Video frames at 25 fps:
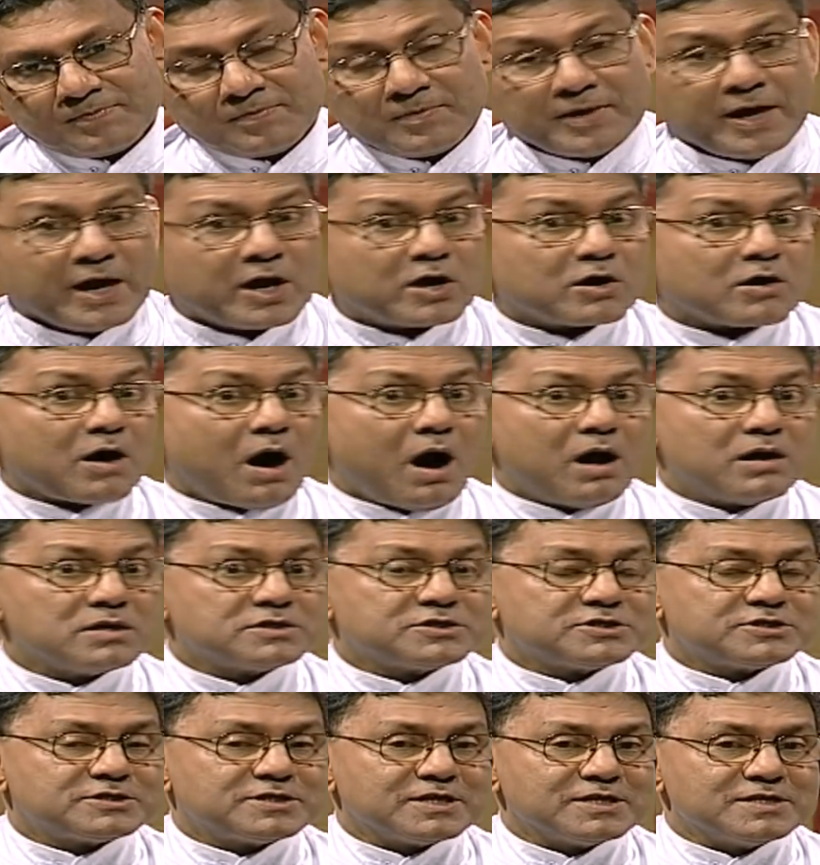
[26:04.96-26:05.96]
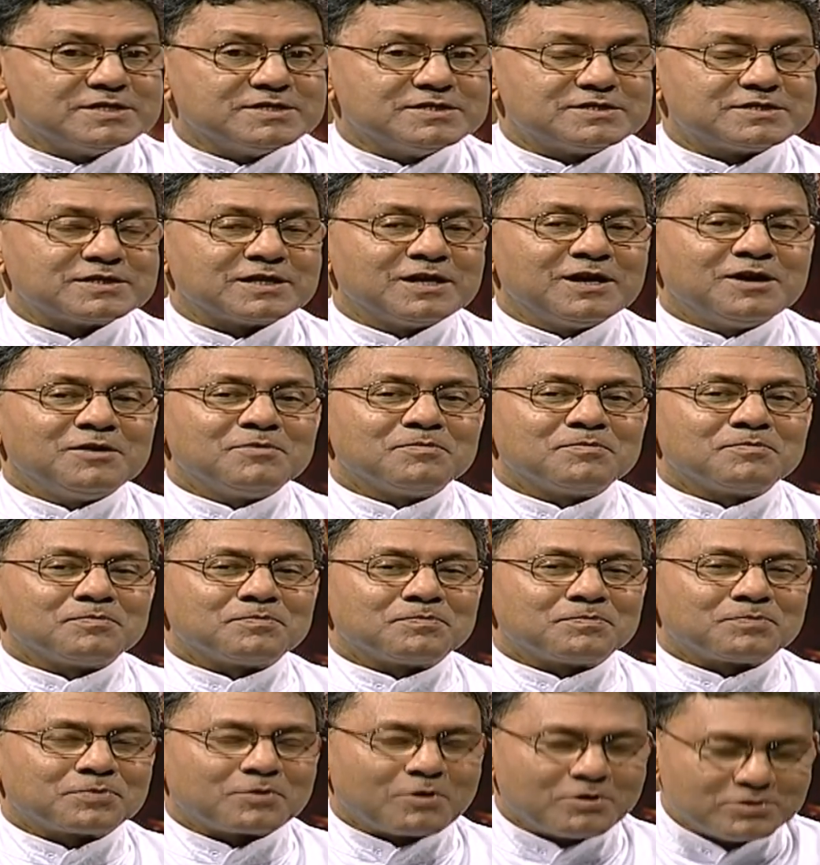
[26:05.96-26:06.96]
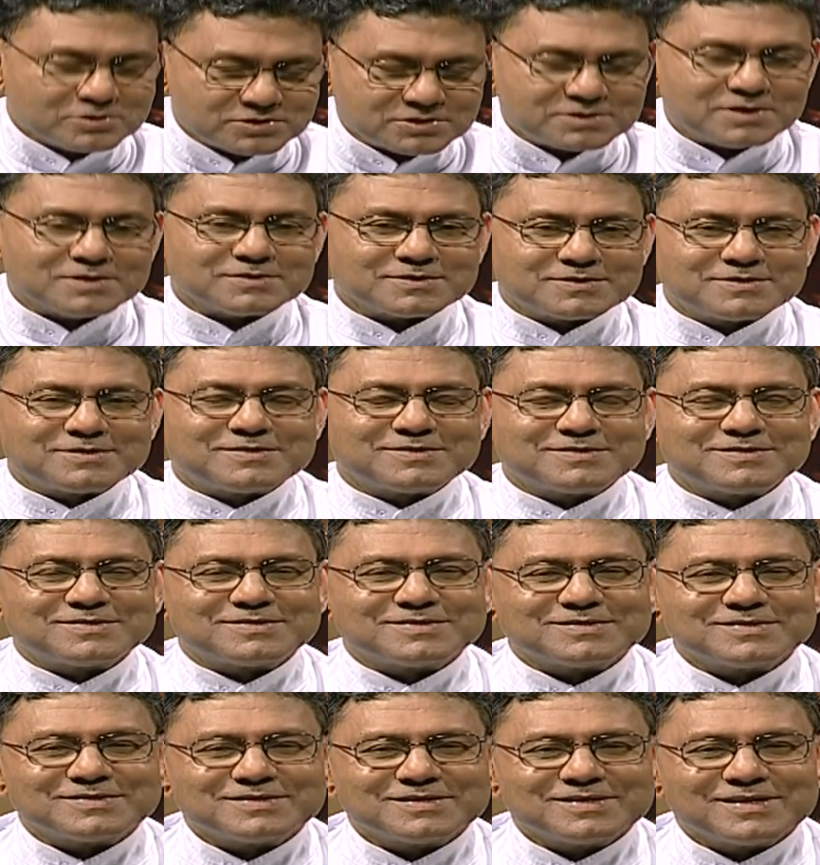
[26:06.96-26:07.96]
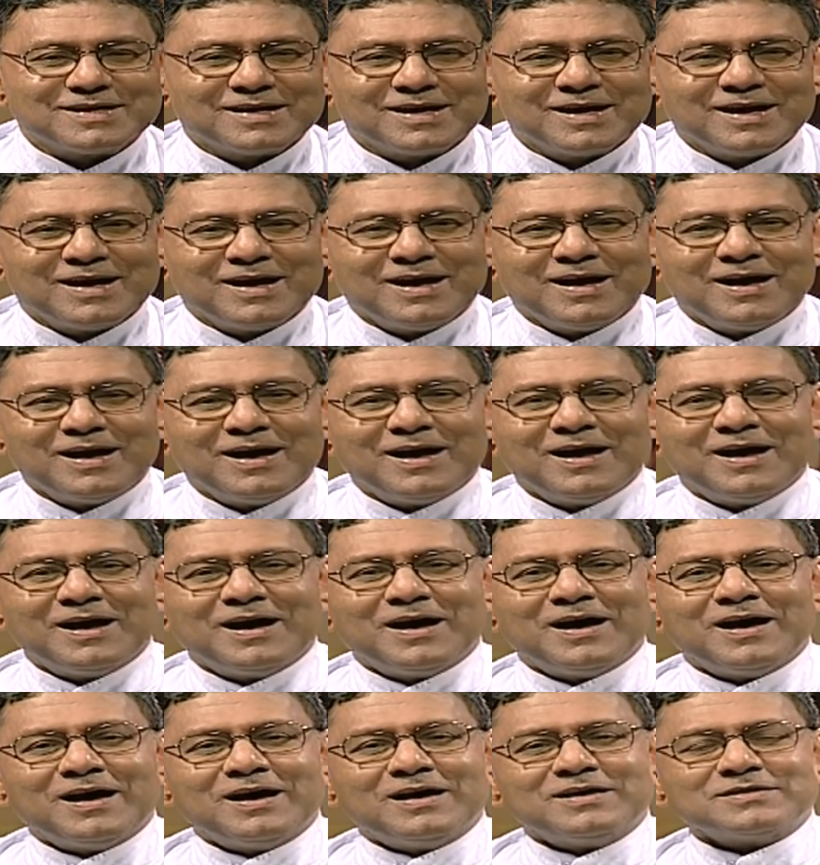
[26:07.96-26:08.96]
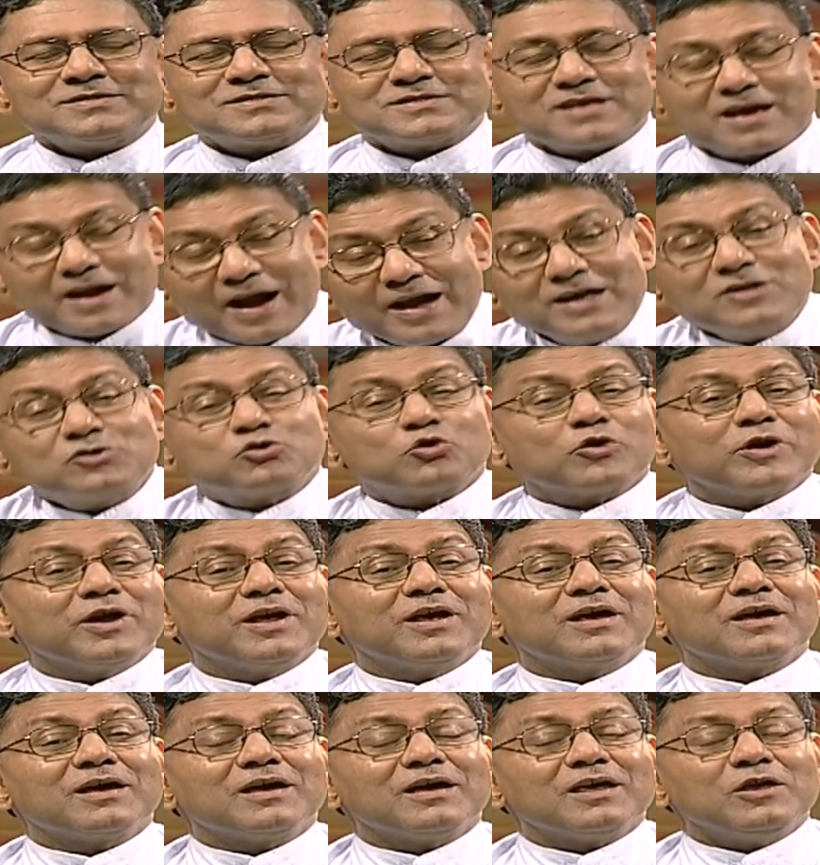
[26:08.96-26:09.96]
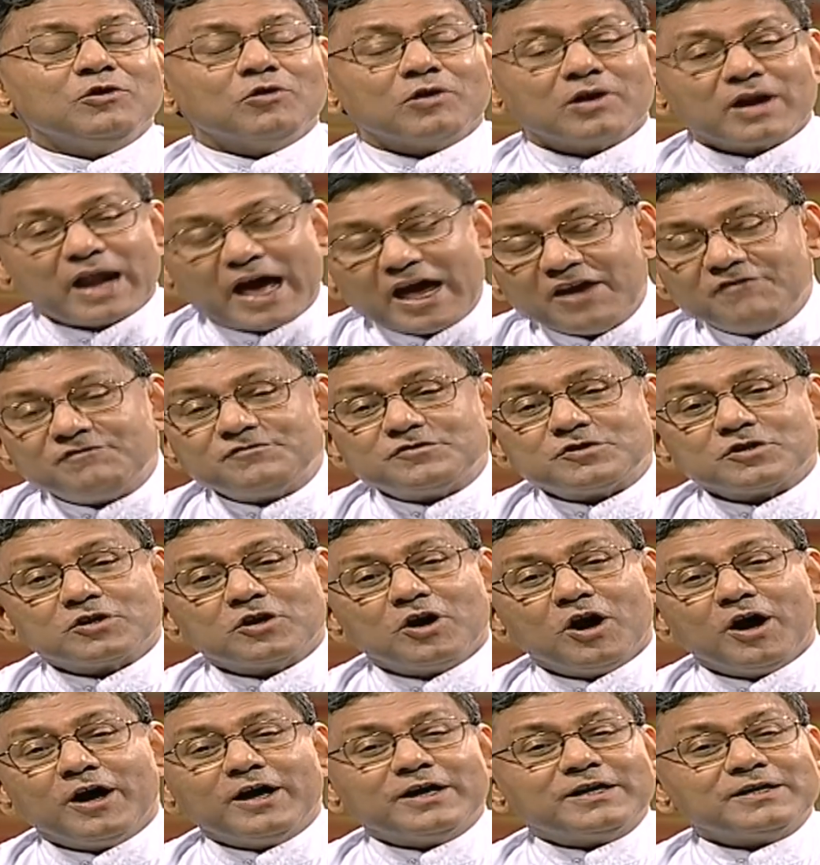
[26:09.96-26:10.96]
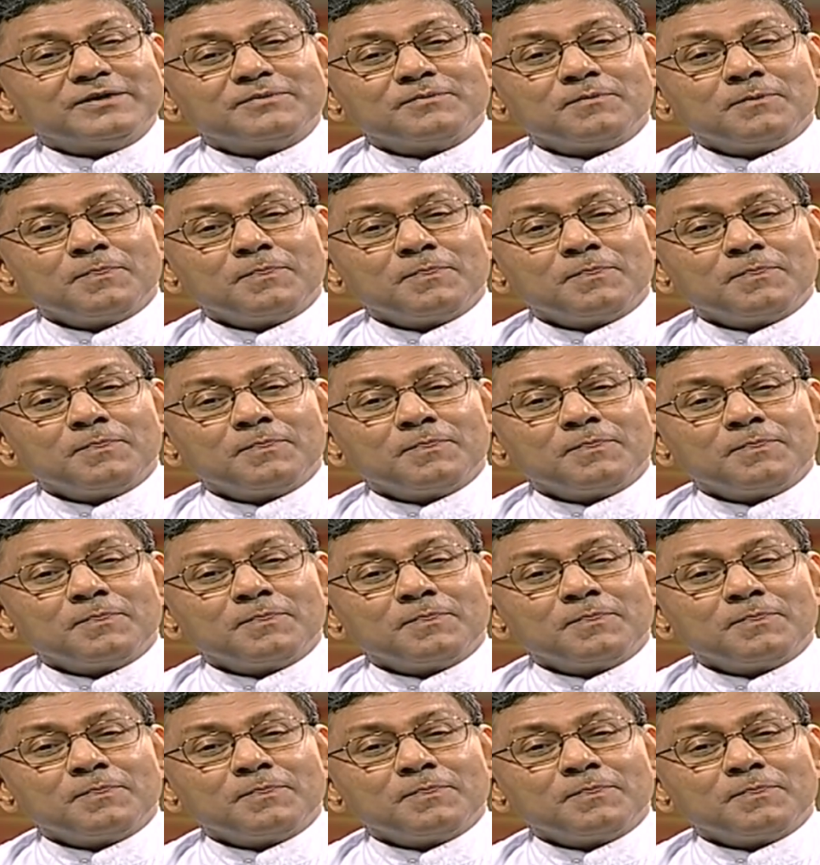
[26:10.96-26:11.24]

a constant process. Surrendering your life to God.